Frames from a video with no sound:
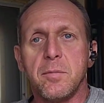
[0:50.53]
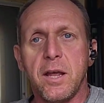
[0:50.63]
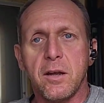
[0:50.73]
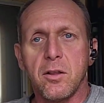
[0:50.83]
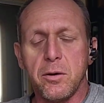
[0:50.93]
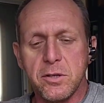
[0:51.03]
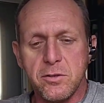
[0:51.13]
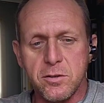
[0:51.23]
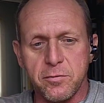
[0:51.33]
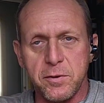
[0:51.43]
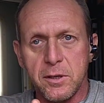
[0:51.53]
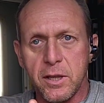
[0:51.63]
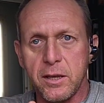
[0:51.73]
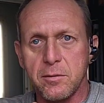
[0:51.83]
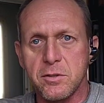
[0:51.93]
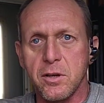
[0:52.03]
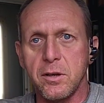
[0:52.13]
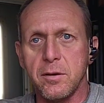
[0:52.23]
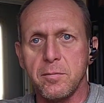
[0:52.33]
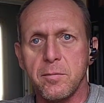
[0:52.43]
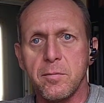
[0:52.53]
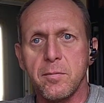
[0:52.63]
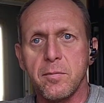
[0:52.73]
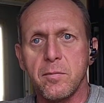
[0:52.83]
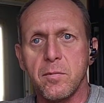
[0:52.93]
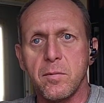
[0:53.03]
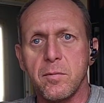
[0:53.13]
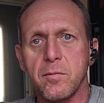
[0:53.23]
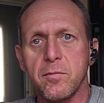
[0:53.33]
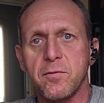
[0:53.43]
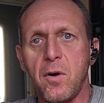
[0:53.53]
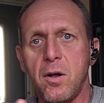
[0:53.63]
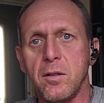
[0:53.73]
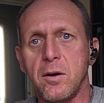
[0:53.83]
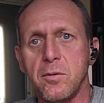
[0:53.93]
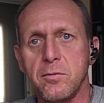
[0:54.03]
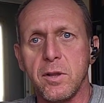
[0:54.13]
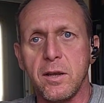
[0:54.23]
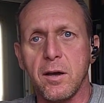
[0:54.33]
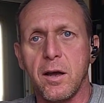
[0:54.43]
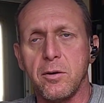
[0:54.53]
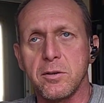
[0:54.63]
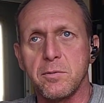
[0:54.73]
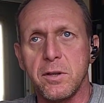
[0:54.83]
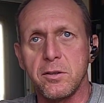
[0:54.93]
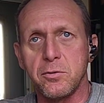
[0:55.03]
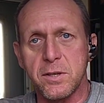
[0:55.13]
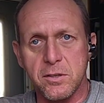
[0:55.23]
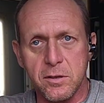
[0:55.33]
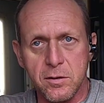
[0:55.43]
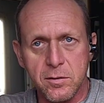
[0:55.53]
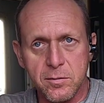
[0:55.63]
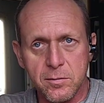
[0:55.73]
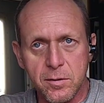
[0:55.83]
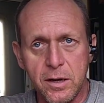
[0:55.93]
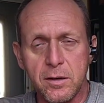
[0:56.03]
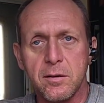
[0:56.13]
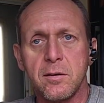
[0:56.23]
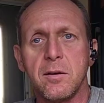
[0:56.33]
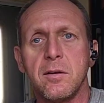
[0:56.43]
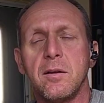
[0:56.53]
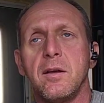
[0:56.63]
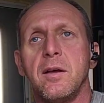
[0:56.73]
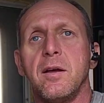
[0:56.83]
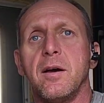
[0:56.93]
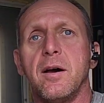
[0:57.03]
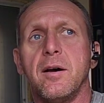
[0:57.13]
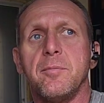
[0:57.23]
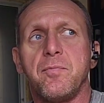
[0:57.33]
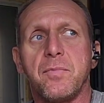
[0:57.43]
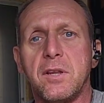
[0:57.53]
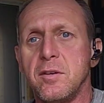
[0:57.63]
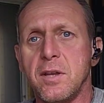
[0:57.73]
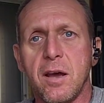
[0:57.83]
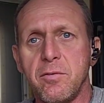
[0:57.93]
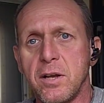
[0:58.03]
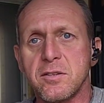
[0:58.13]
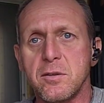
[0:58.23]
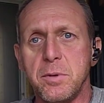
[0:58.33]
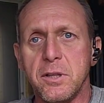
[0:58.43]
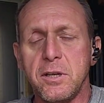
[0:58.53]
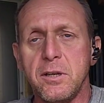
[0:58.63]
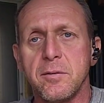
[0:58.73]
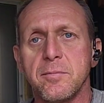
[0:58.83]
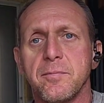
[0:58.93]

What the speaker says: My ankle always used to feel like it was gonna fall over, like I always wanted to twist it, right? It didn't have that stability.